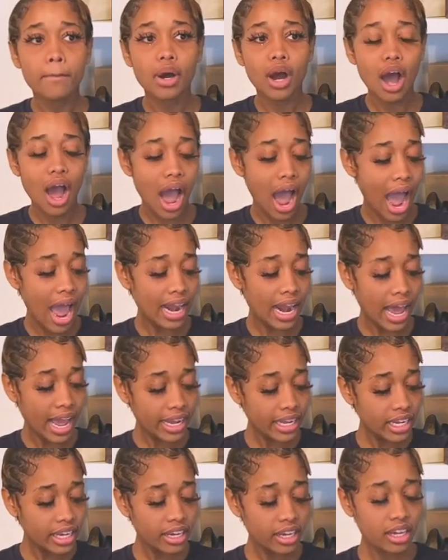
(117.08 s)
but I
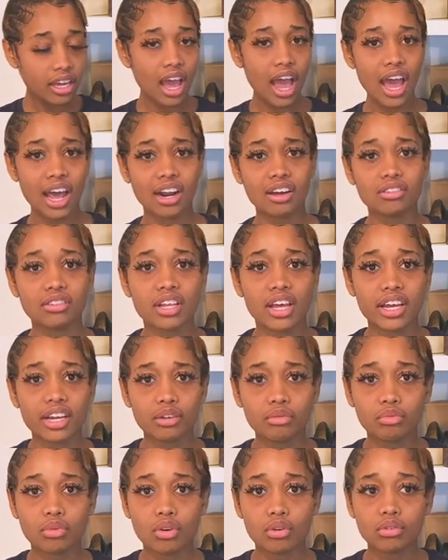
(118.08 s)
like it and I was
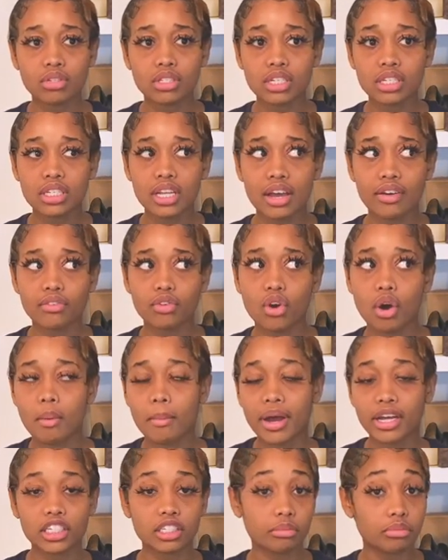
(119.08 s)
like, well, since they haven't got a
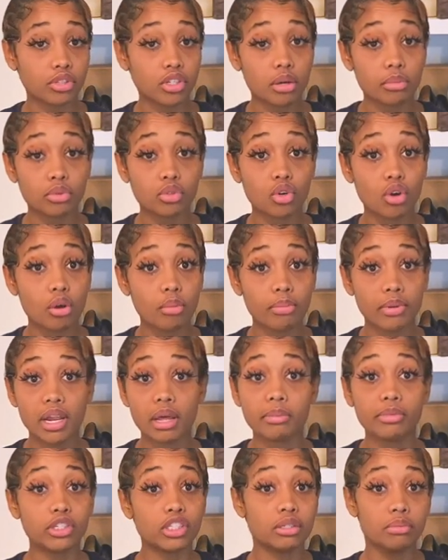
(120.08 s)
matching pajama top,
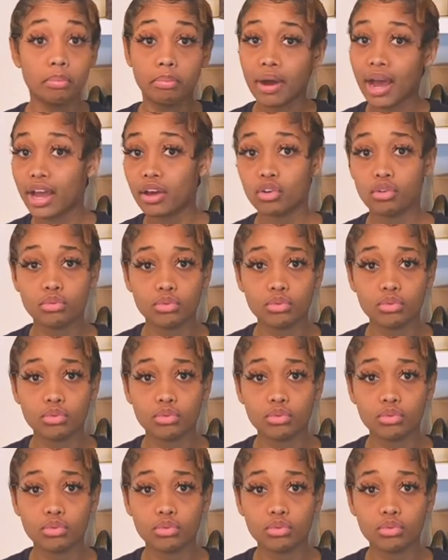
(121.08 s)
let me just buy a